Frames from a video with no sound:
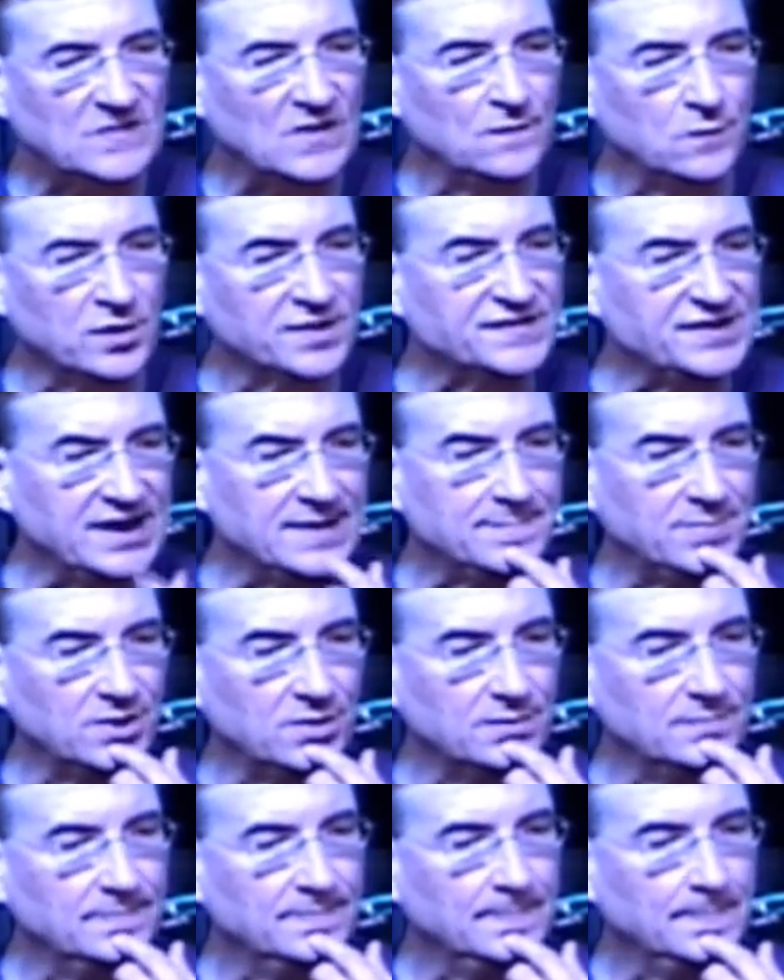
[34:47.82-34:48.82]
For
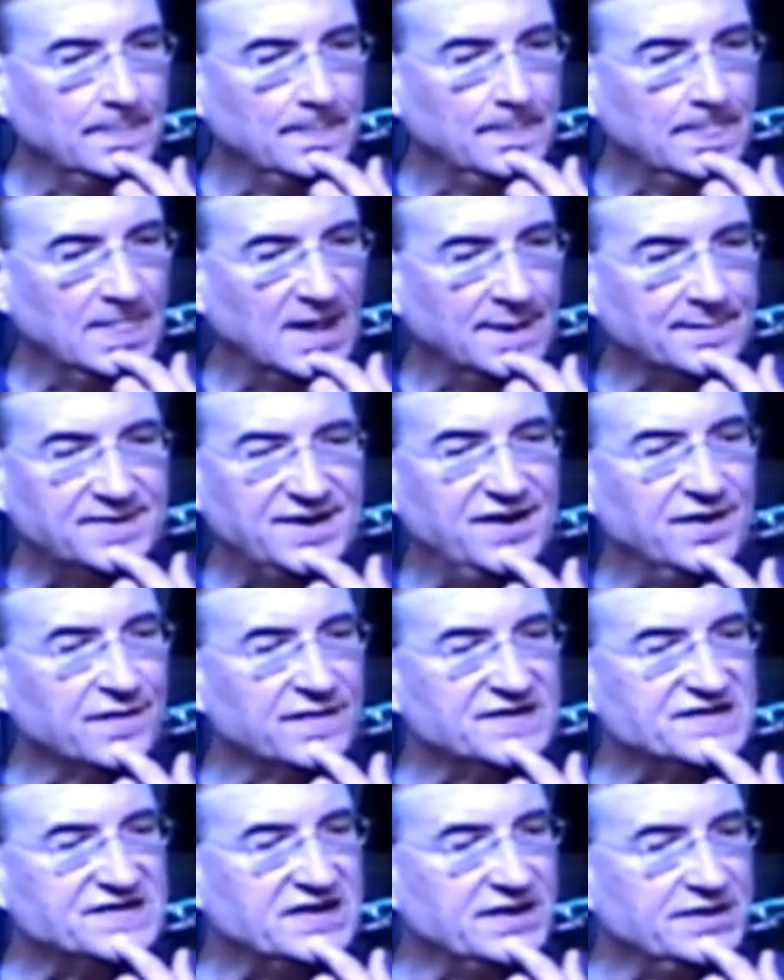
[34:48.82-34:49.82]
example, I'm
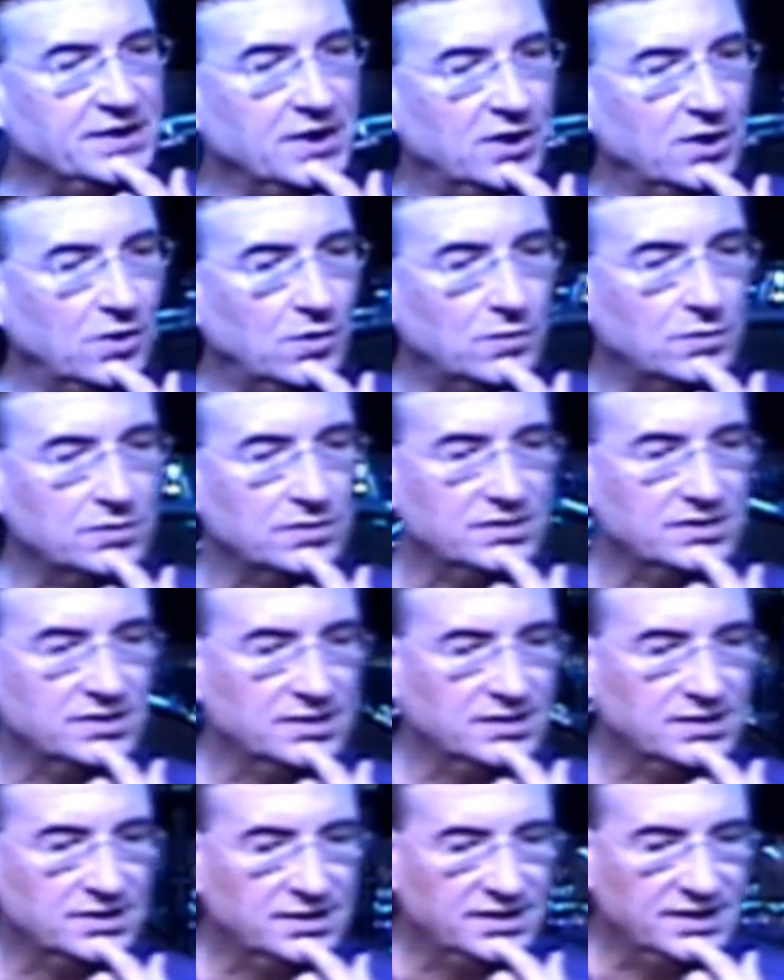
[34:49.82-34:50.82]
curious to know,
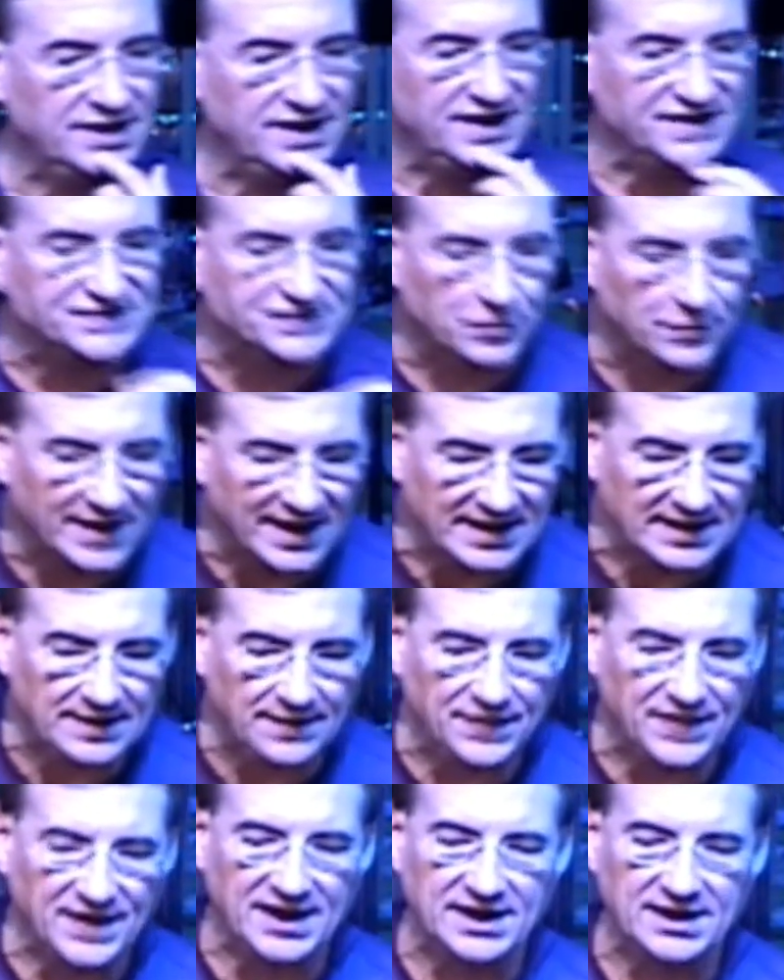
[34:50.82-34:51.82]
is there
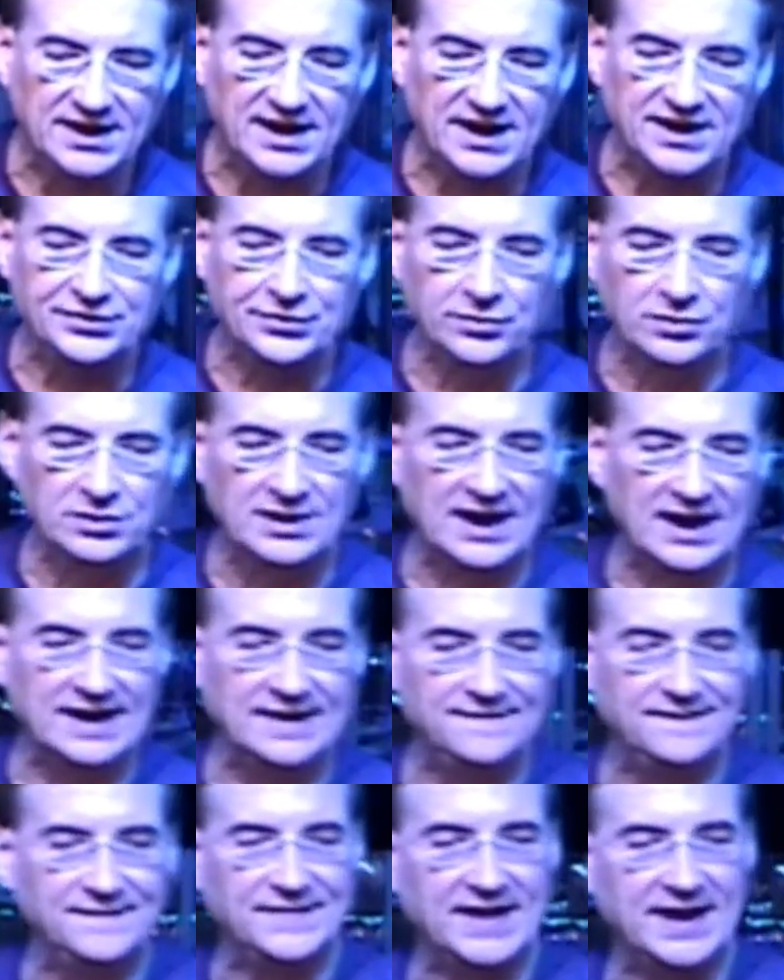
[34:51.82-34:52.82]
anything in your
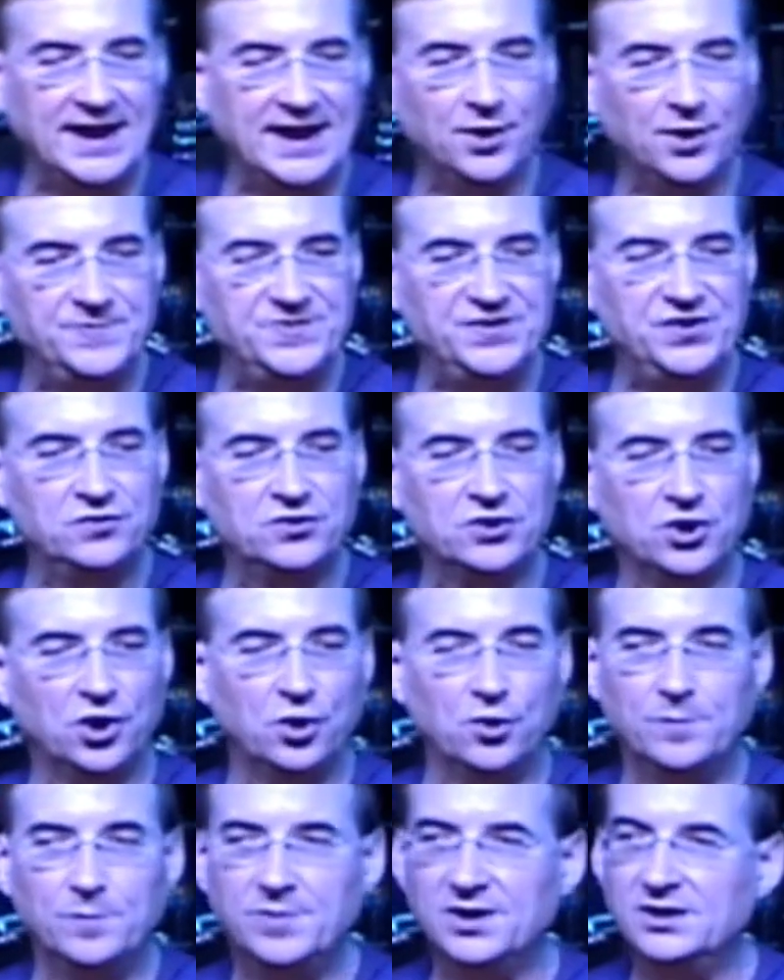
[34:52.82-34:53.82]
life that helps you
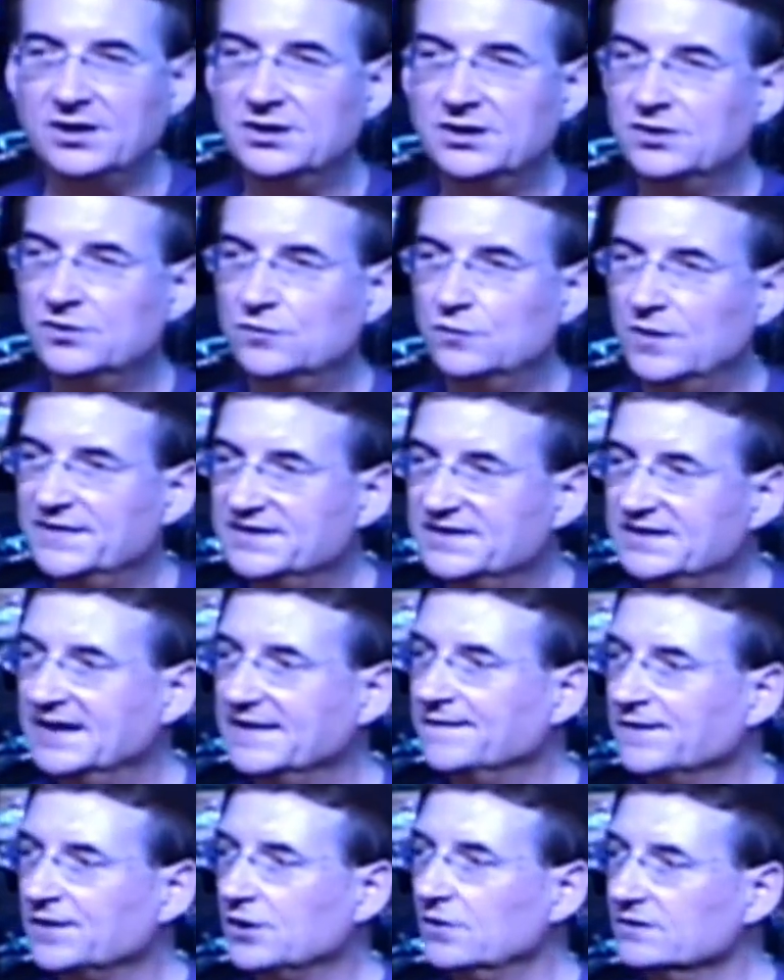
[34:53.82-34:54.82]
cope with
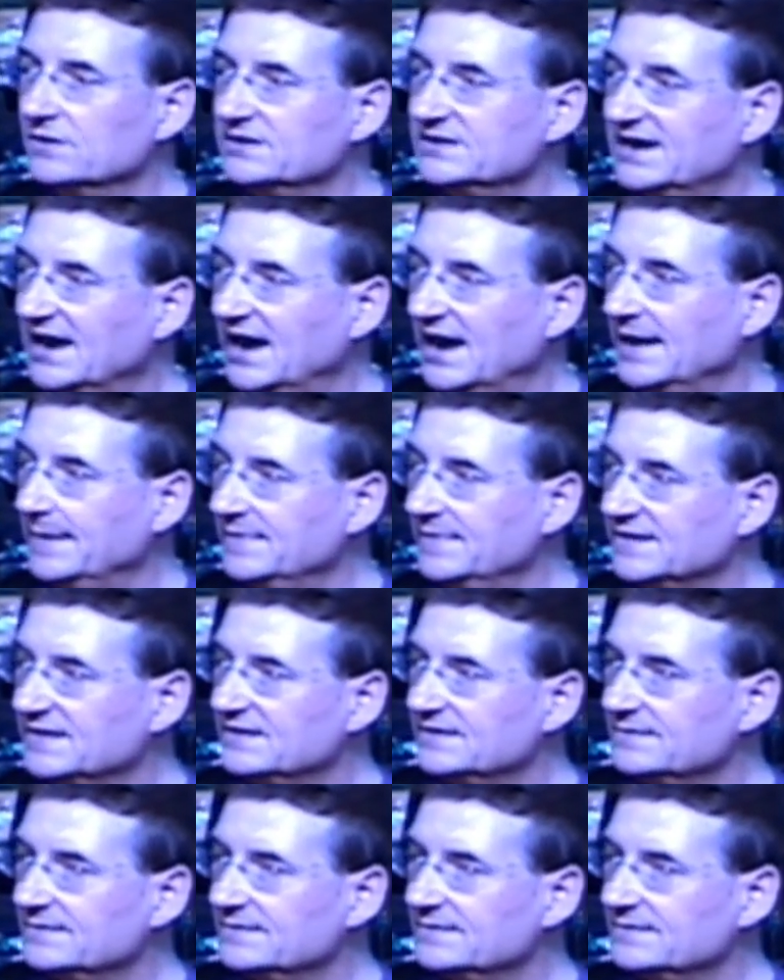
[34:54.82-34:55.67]
difficult times?